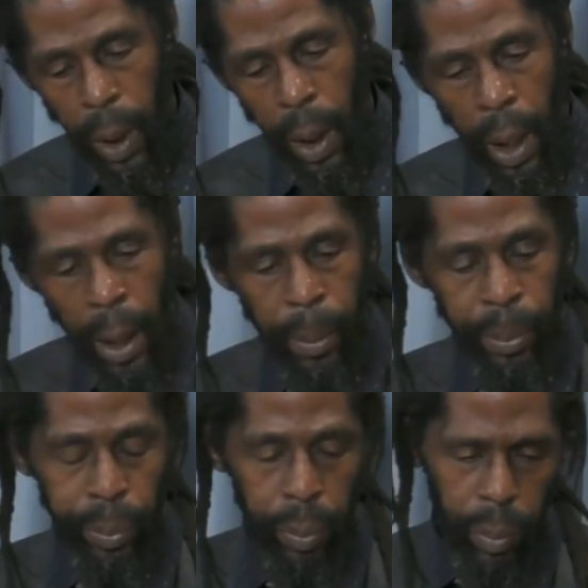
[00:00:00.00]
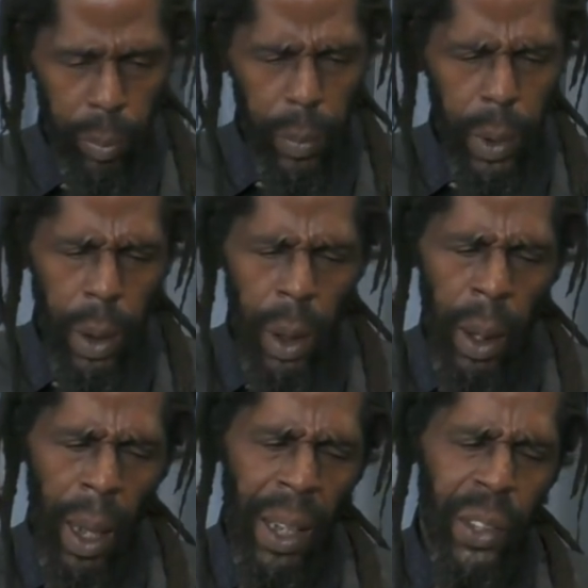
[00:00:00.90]
Um,
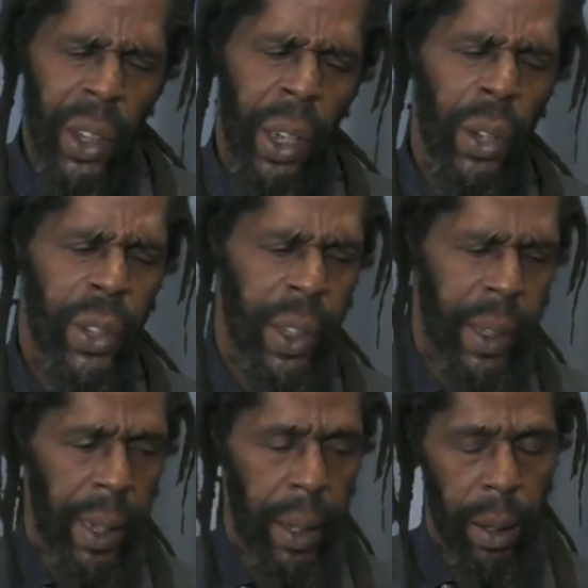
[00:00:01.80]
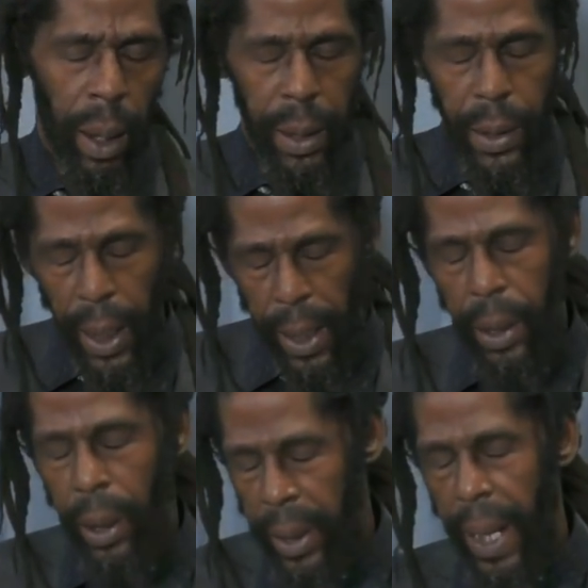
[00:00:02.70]
out of courtesy, I'd say
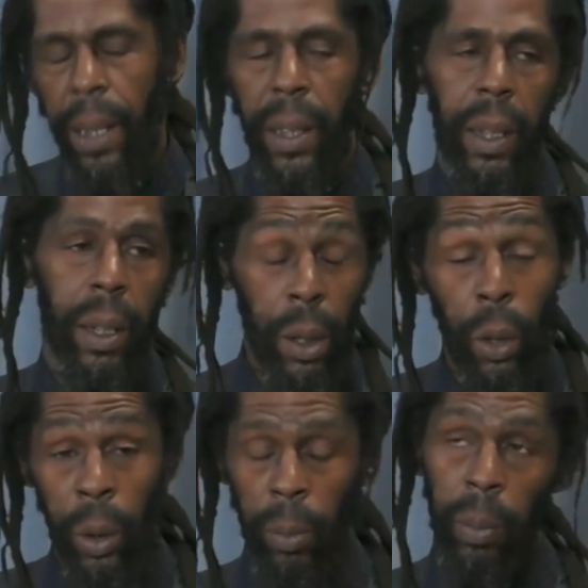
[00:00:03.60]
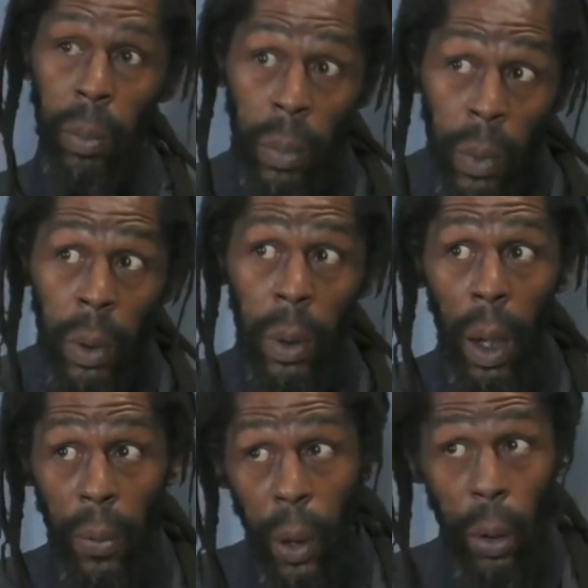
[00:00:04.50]
to the dentist, "Oh,
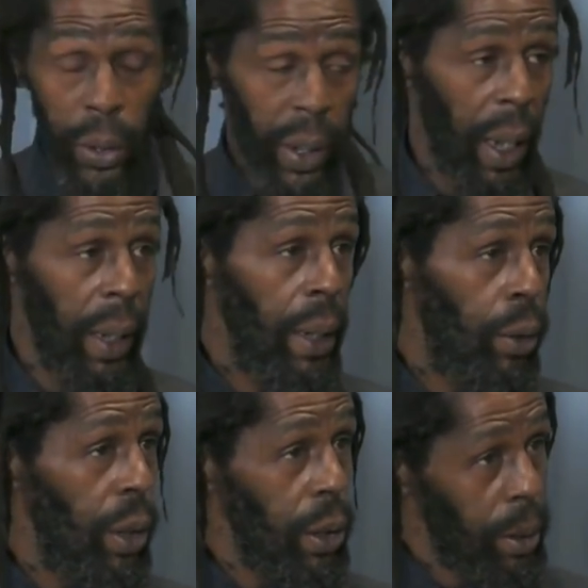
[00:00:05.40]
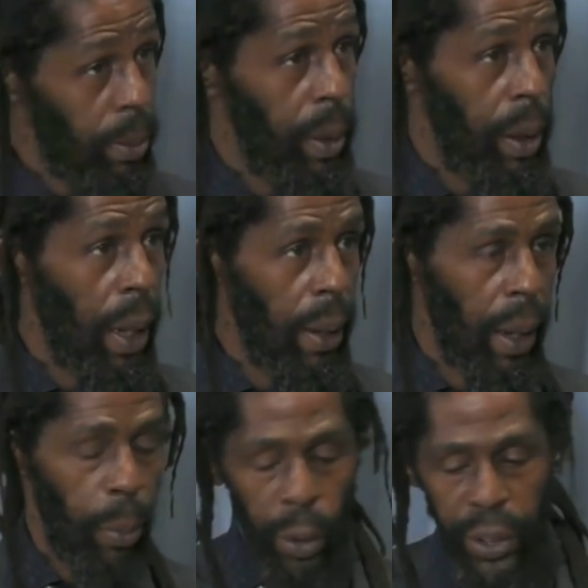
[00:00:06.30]
I've got underlying illness."
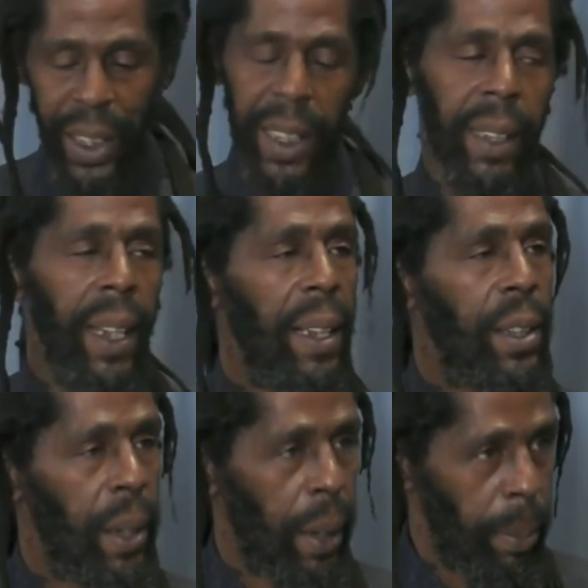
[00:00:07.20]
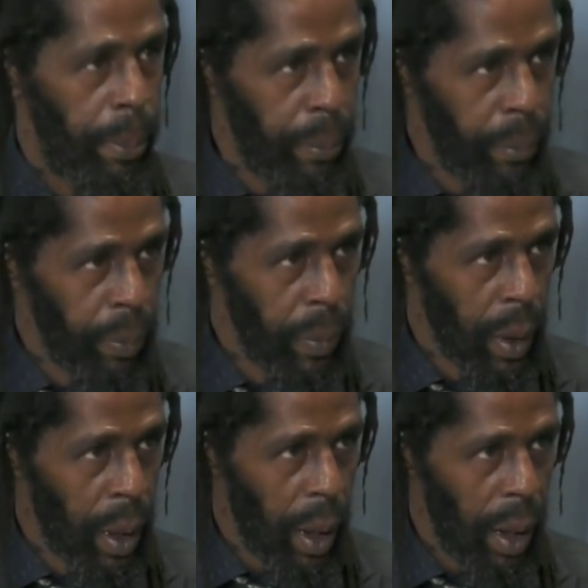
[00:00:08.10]
And once I said that to them,
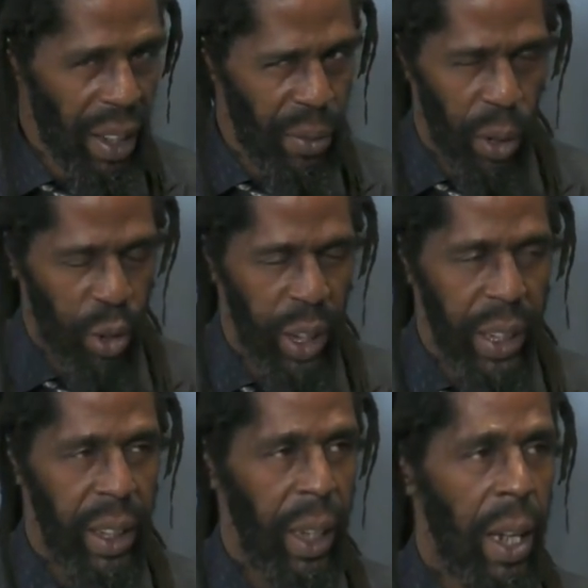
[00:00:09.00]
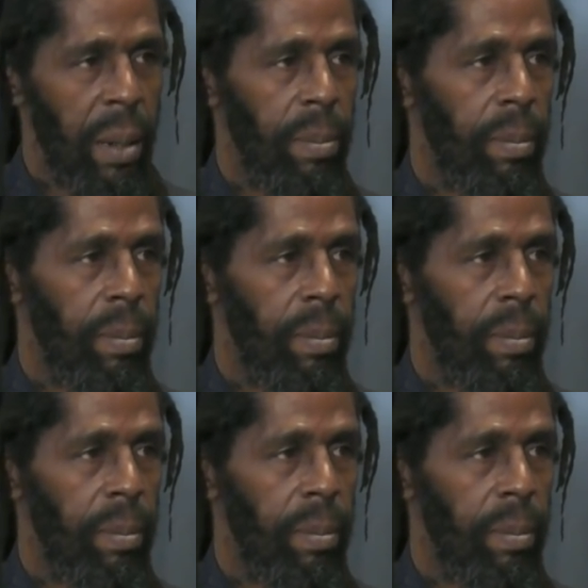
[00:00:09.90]
I never got treated again.